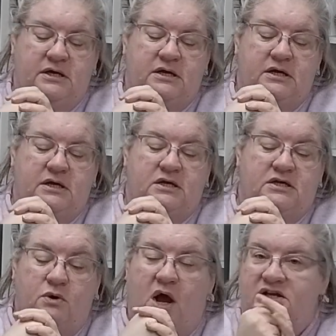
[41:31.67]

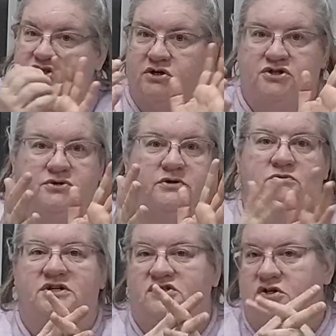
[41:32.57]
So I started doing the
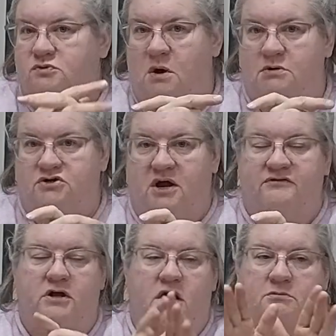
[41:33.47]
research while we're
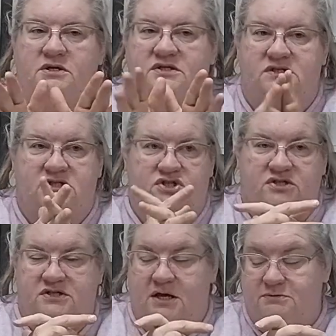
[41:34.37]
driving home because it's
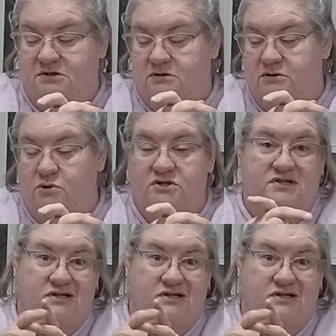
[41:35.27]
just absolutely gorgeous.